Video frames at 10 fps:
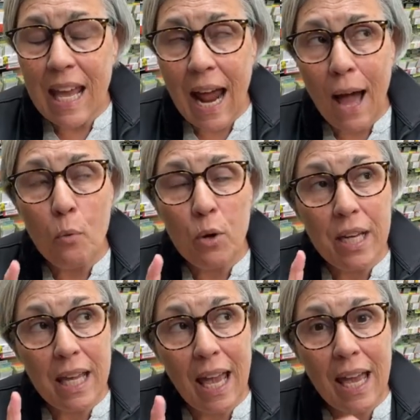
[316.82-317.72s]
And I
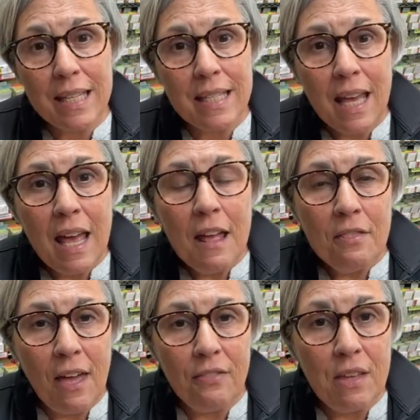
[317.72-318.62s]
would guess
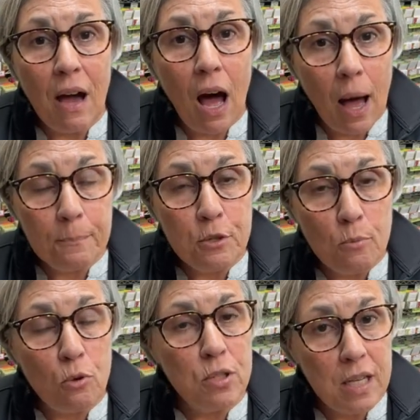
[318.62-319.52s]
that the
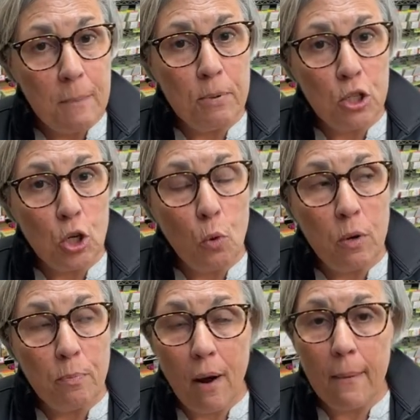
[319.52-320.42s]
optimal temperature
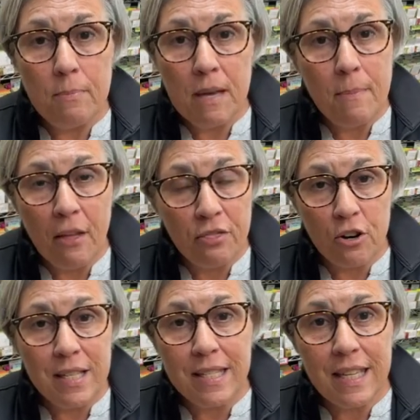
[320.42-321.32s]
would probably be about
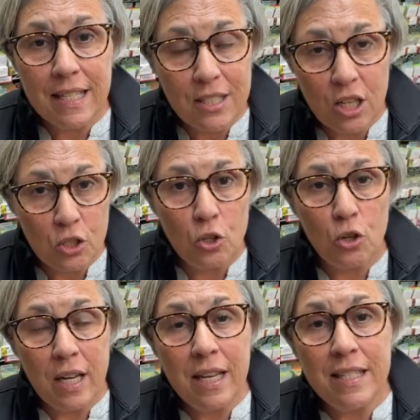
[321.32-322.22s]
36
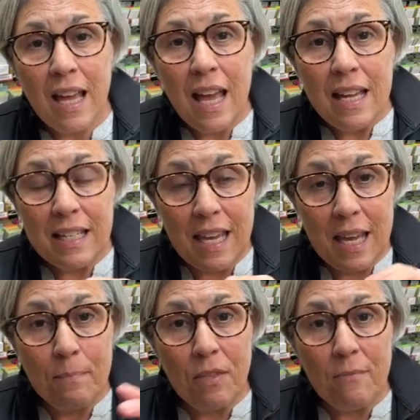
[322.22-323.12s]
degrees to
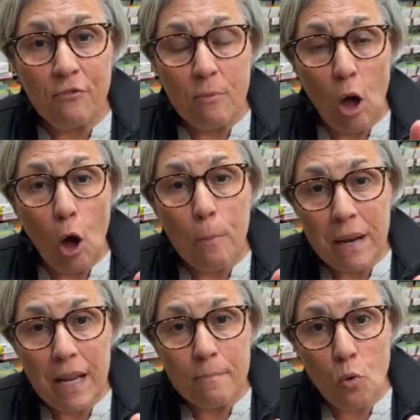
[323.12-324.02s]
keep them from
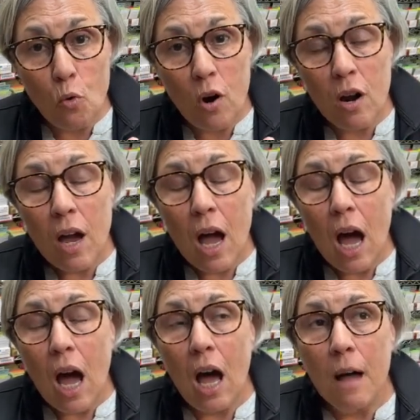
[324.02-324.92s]
opening more.
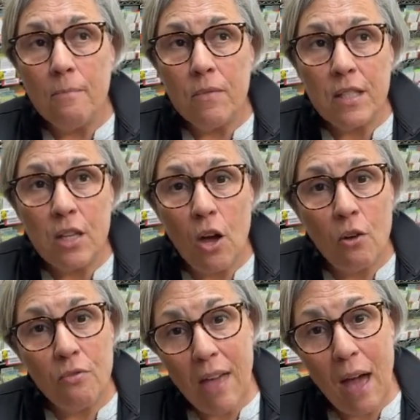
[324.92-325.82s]
Um,
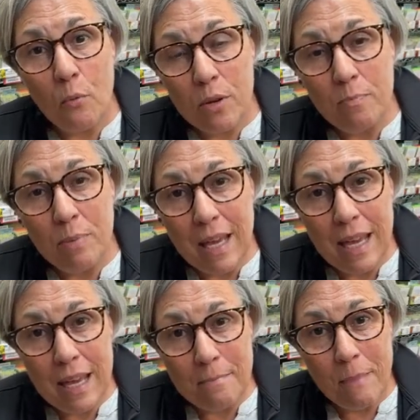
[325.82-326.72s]
so that would
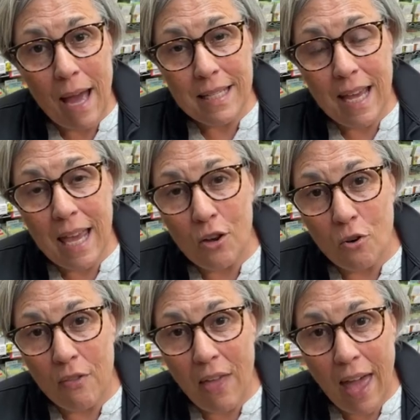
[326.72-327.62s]
be my take
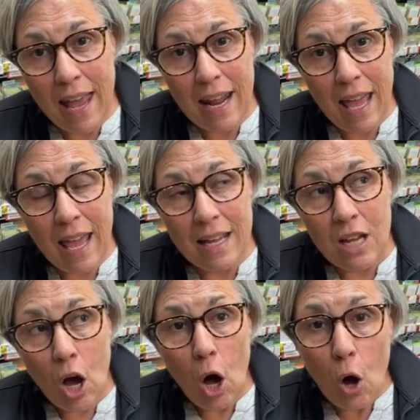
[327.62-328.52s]
on that. And
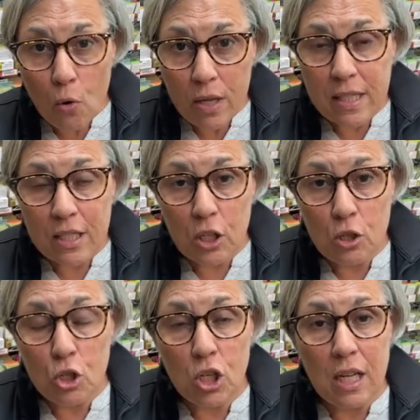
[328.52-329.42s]
holding
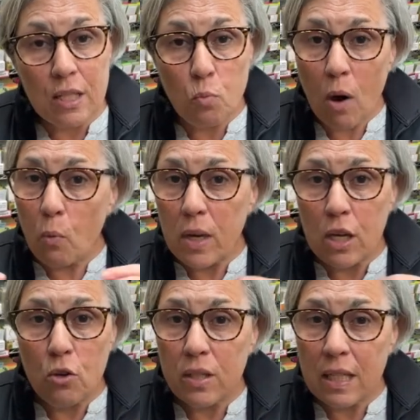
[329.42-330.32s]
solution is what we
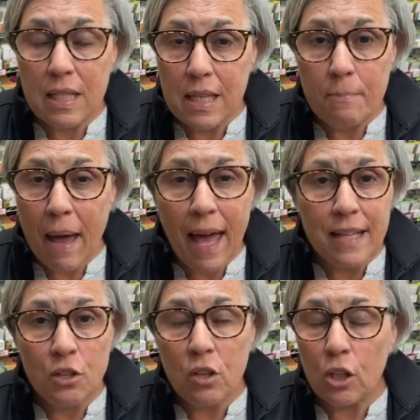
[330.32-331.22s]
use in the tea
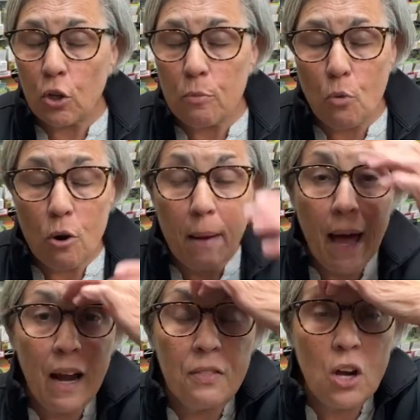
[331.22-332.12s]
bags. You can learn more
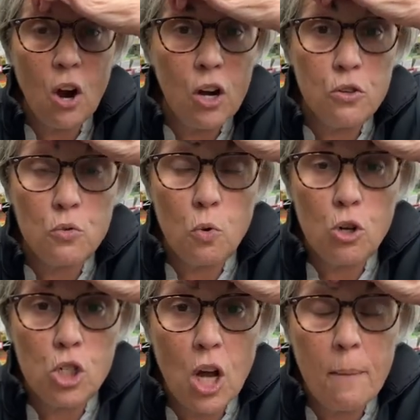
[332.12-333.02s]
about it at
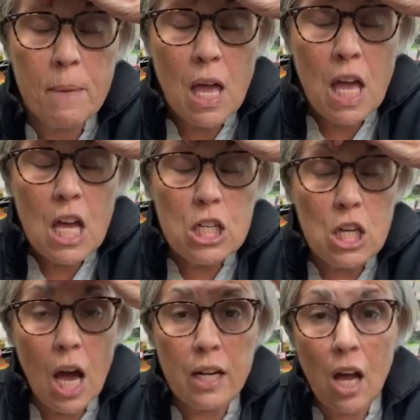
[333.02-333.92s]

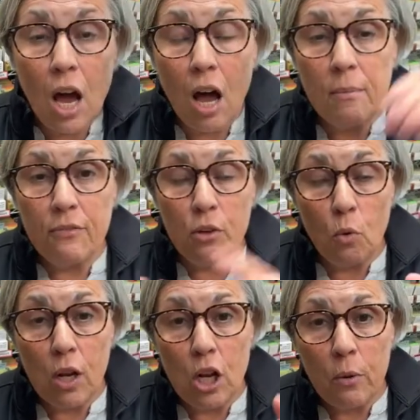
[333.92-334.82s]
thegardenersworkshop.com if you
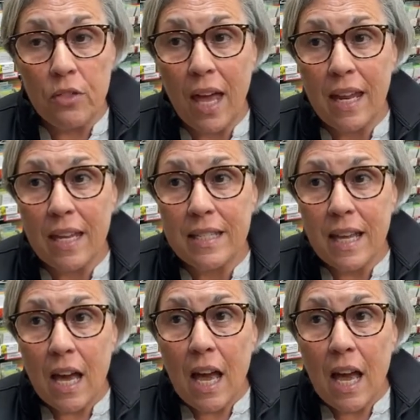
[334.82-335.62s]
want to know what that is.